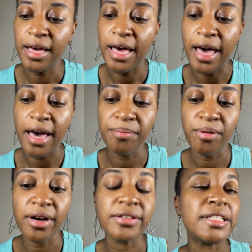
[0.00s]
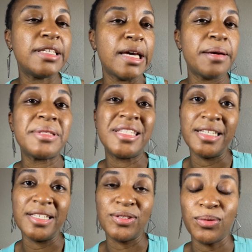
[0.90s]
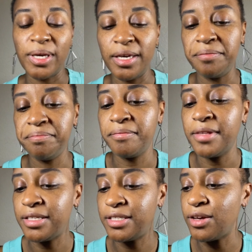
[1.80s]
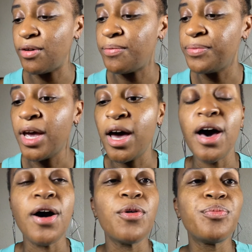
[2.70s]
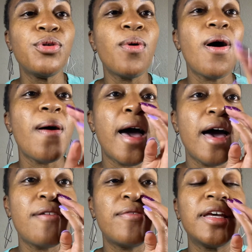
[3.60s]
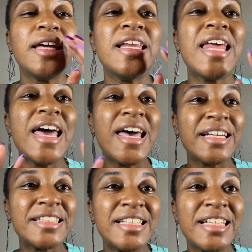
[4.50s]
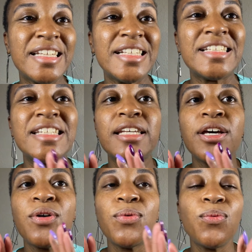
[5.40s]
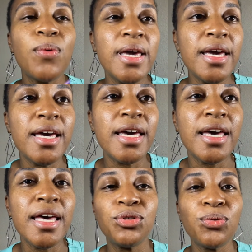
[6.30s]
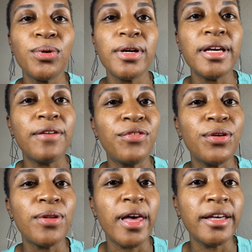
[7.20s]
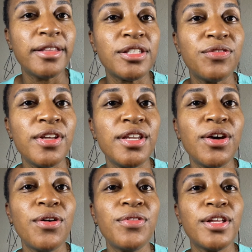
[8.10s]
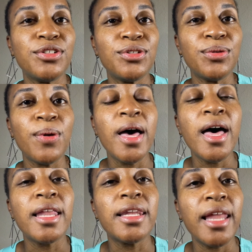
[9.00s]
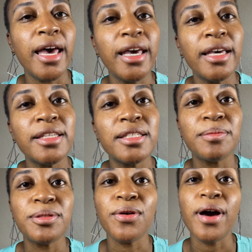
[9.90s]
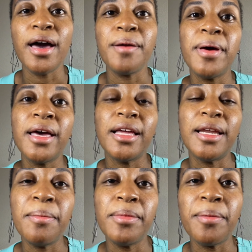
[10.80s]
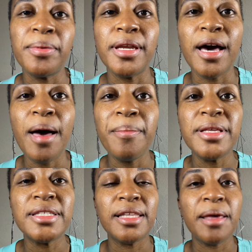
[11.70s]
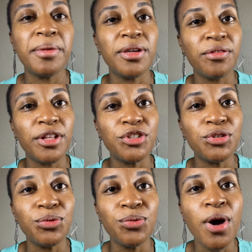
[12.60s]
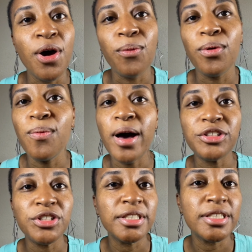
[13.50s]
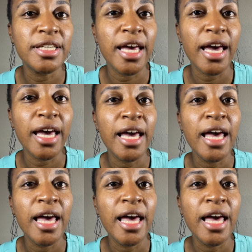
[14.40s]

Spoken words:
Eyebrow Stamp Stencil Kit. So I hope you all have an excellent week. Sure, if you like this video, that you like, subscribe, and hit me up in the comments and let me know that you were watching today.